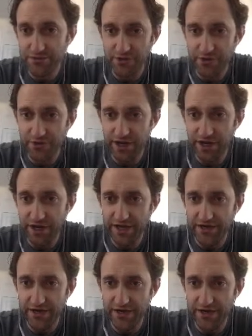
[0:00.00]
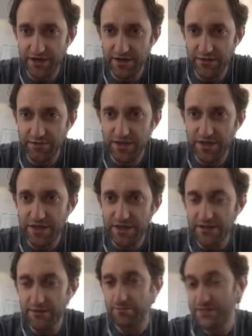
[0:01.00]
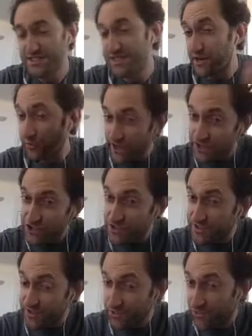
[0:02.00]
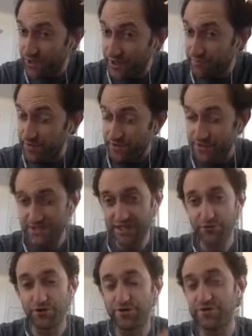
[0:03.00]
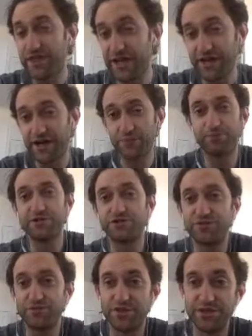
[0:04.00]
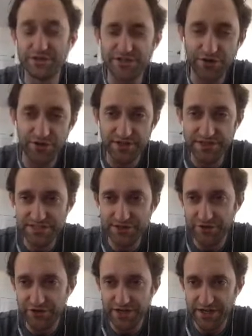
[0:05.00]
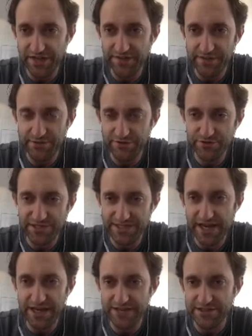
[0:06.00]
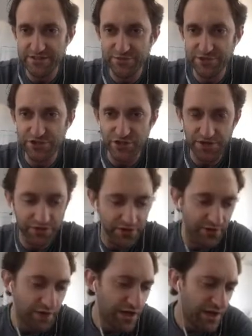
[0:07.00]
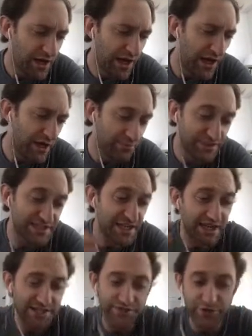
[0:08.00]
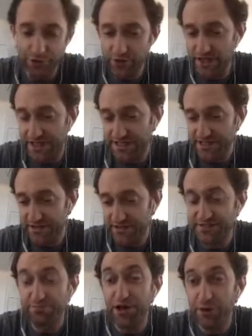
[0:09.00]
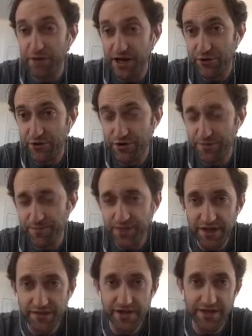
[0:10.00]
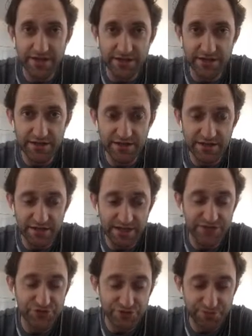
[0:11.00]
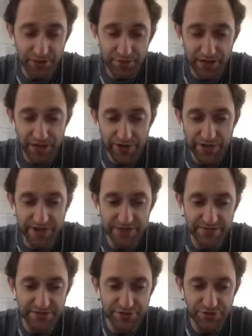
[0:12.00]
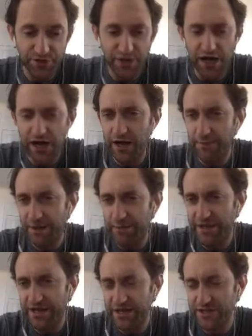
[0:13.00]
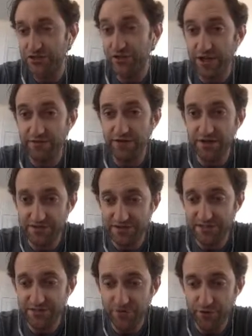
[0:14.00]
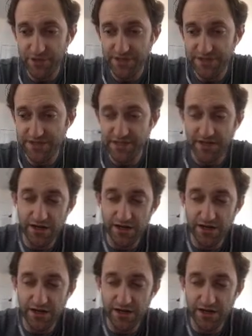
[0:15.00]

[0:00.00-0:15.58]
We ran misdirections are great because he will flood out a bunch of minions early so you can get them to attack into each other. Besides for utilizing the spell power the extra spell power he gives you, and making sure to have answers for his